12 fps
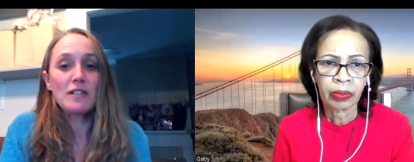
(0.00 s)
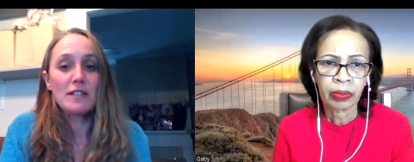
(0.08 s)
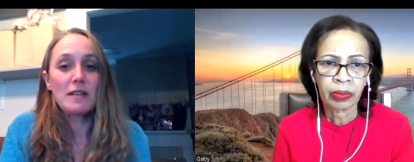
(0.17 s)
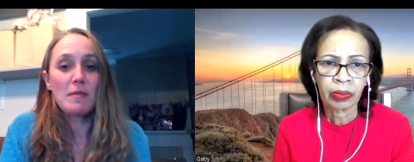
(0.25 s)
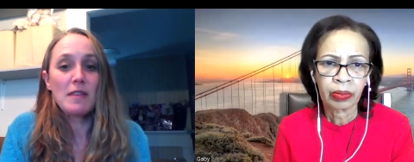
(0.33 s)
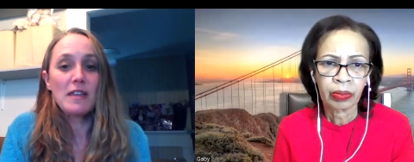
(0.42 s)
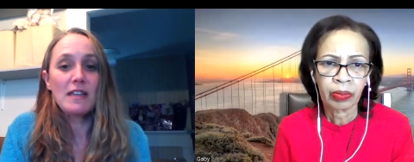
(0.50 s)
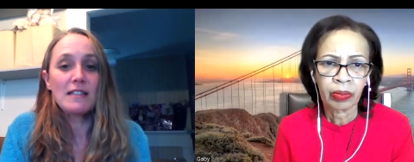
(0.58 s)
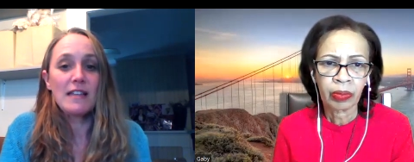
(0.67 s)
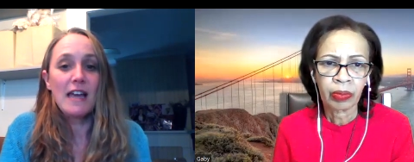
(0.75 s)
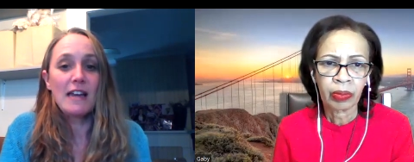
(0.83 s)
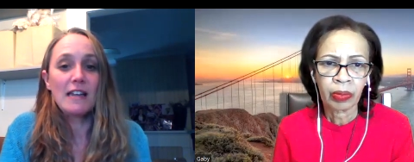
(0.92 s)
Speaker 1: to some of the
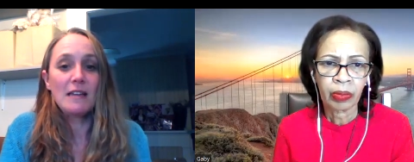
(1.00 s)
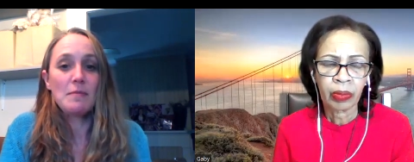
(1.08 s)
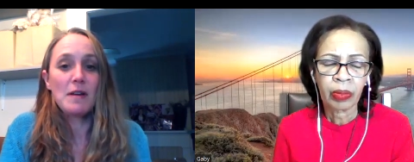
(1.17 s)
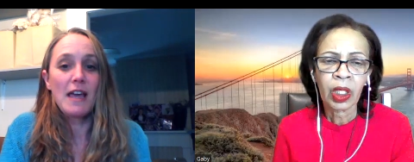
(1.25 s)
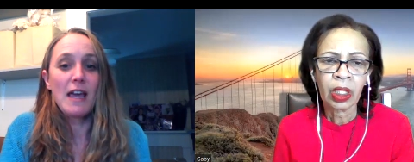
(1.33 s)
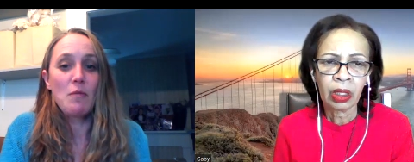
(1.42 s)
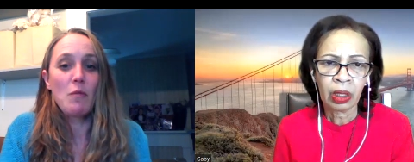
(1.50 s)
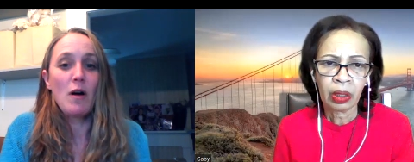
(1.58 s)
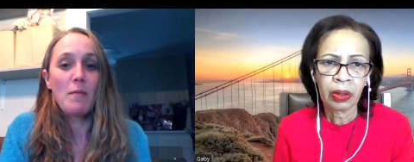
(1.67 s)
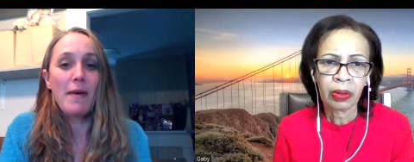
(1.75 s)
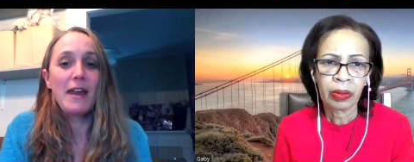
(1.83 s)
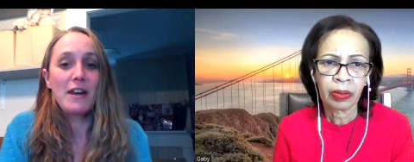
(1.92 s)
anxiety, but I am
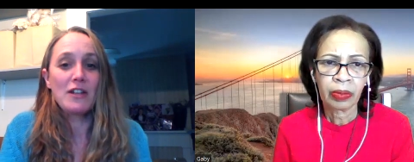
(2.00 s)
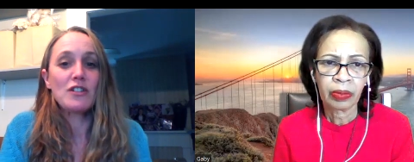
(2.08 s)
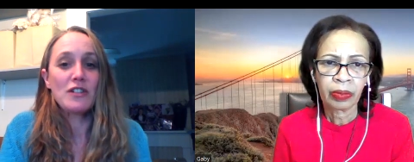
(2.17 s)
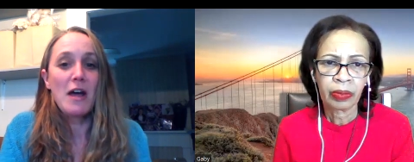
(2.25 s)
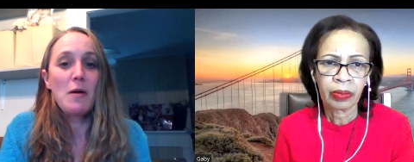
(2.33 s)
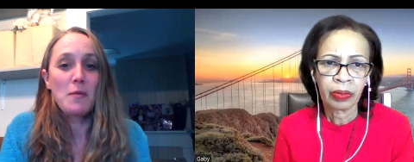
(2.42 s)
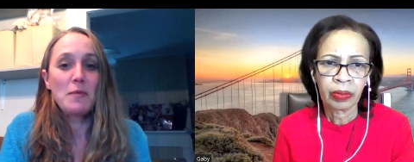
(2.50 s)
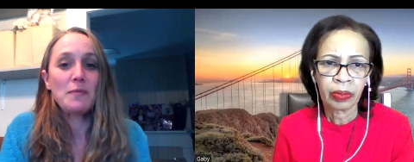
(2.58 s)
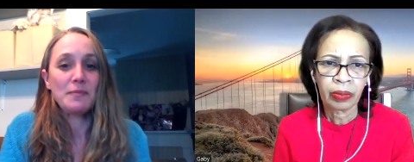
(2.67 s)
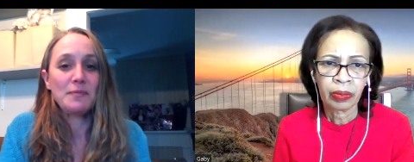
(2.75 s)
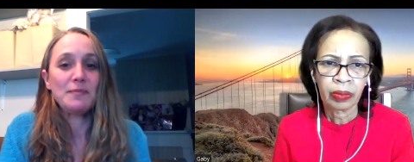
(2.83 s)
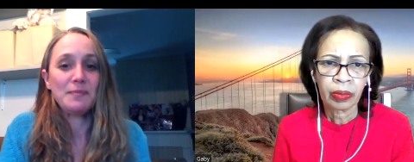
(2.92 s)
well managed now.
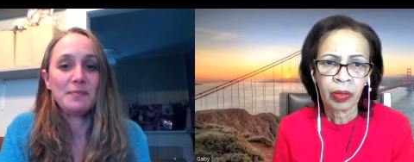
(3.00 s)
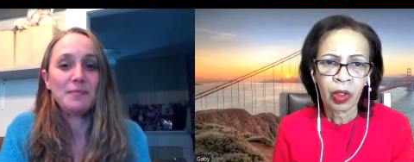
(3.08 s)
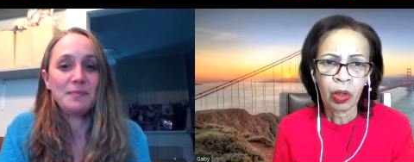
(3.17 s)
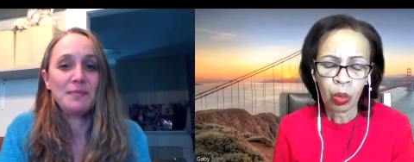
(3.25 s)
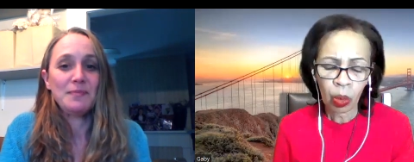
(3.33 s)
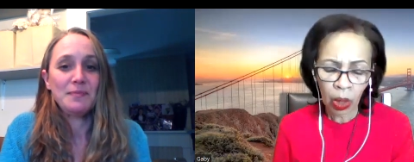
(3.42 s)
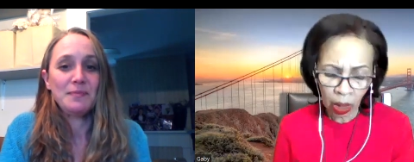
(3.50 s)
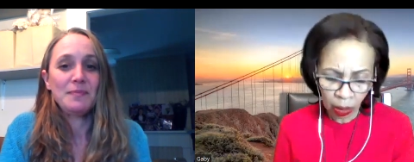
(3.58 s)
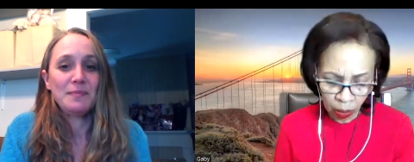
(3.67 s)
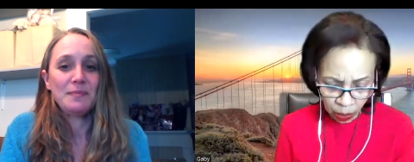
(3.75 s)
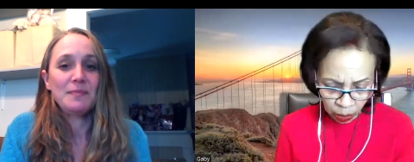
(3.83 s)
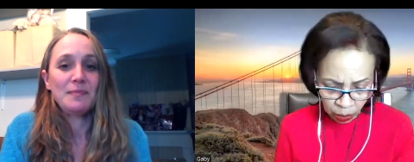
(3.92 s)
Speaker 2: Oh,
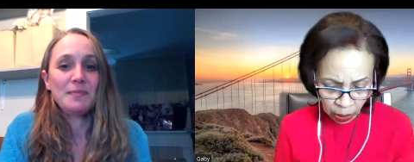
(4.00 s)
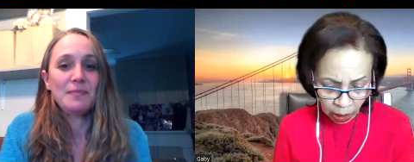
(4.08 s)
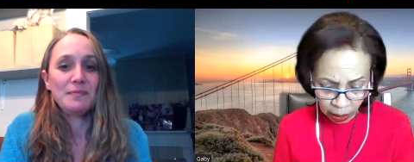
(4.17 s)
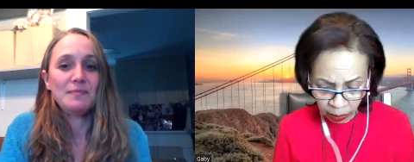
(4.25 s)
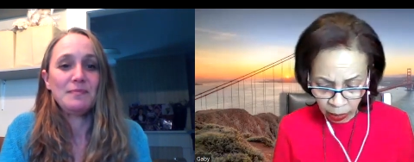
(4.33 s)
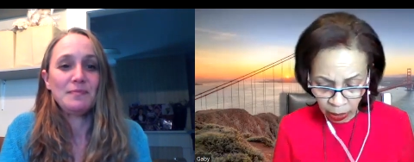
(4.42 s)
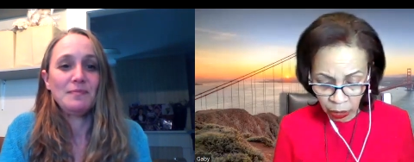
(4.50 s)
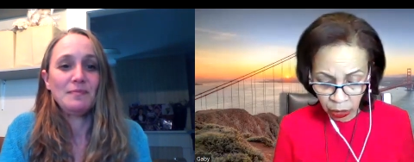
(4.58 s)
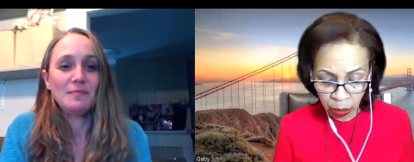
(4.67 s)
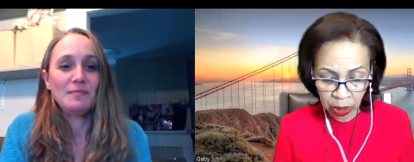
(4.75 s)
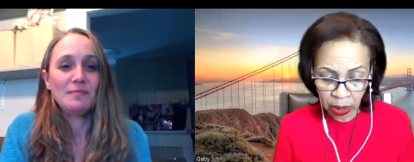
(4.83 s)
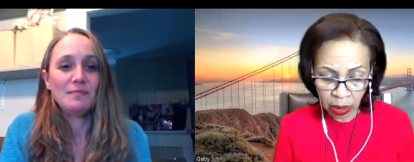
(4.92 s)
wow. Yeah,
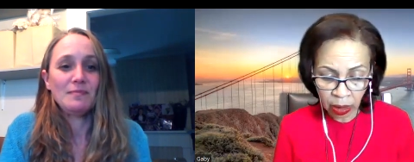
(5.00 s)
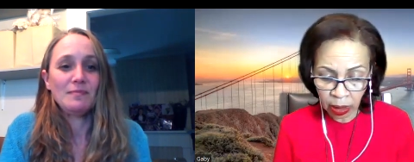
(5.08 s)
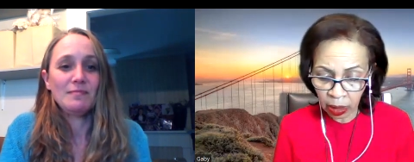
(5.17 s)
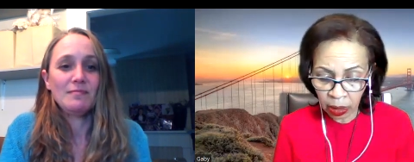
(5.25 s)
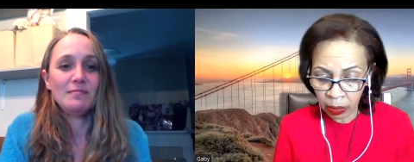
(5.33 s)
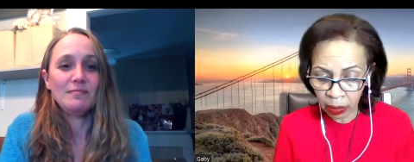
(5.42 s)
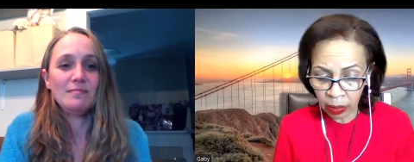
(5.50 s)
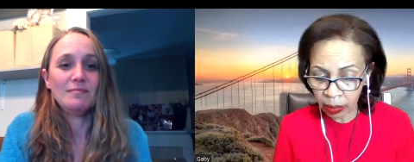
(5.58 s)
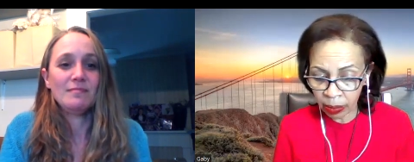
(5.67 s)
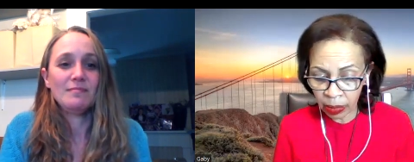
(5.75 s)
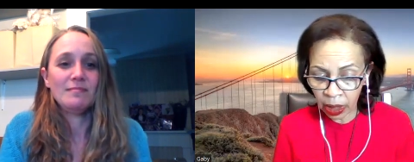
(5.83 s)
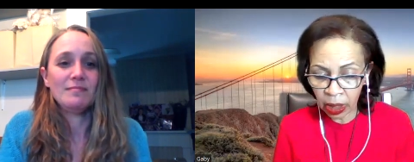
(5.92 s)
trust me. That,
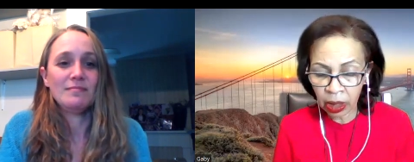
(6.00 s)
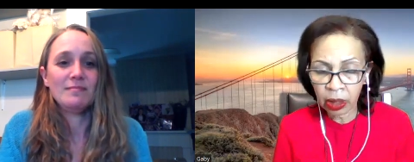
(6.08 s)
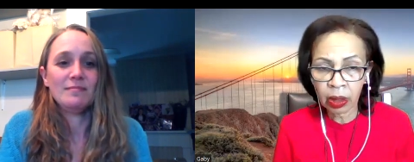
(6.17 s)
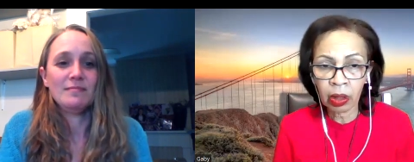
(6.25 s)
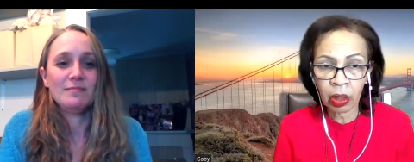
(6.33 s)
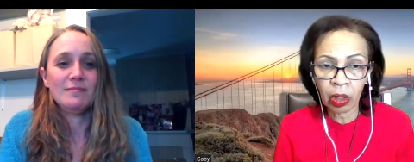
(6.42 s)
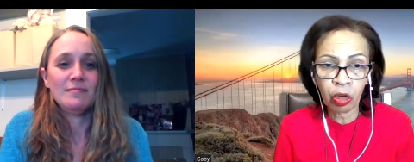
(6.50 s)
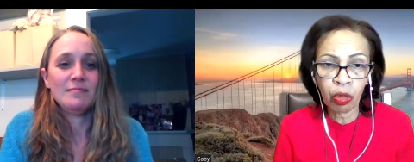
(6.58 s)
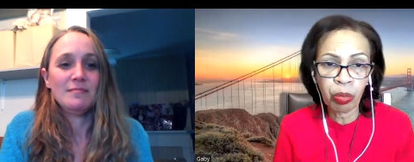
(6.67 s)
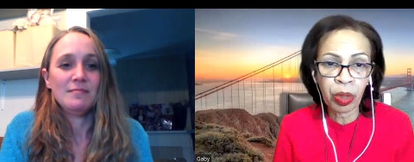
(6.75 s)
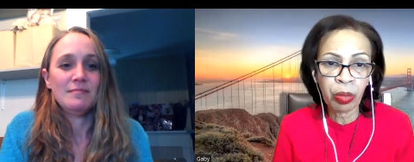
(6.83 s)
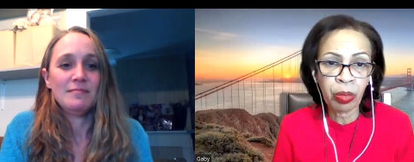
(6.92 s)
like a lot
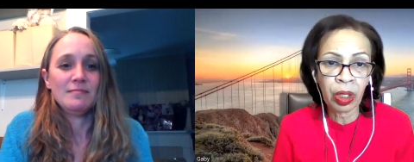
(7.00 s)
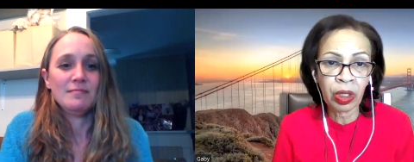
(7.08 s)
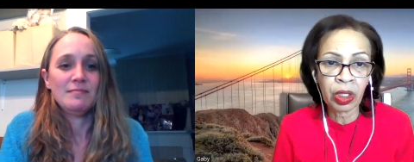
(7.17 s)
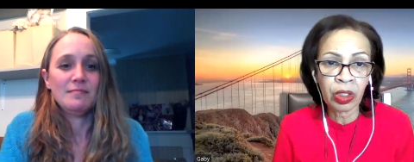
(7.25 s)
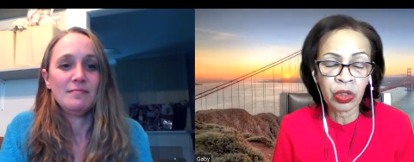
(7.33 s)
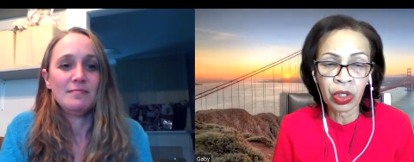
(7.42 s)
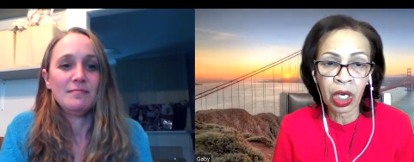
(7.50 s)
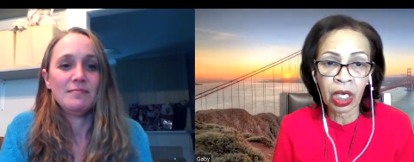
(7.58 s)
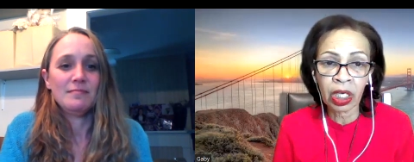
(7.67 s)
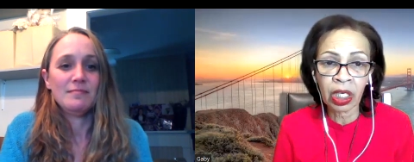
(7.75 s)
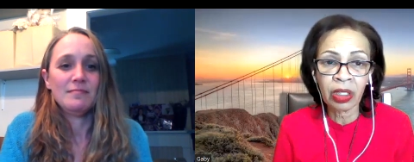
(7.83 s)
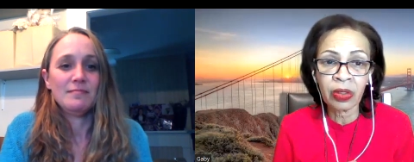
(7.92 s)
of people, they're
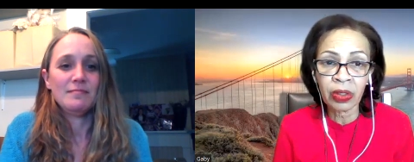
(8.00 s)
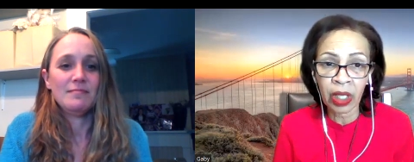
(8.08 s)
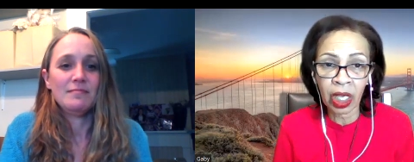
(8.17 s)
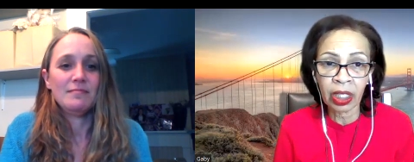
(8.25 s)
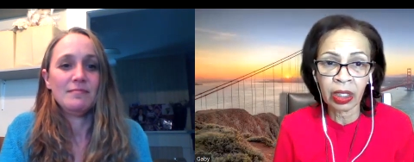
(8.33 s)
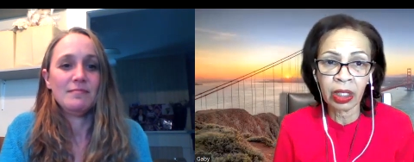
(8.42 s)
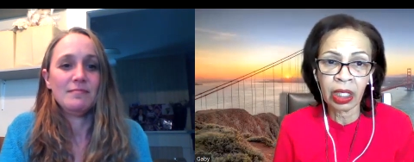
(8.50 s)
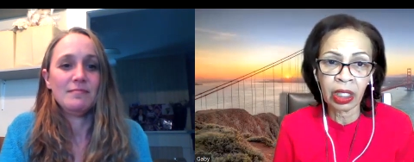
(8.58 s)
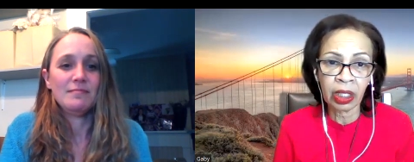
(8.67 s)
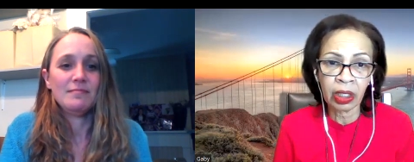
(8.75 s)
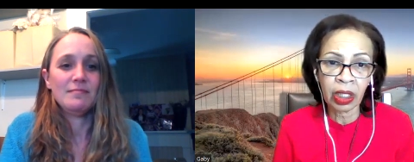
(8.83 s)
struggling silently.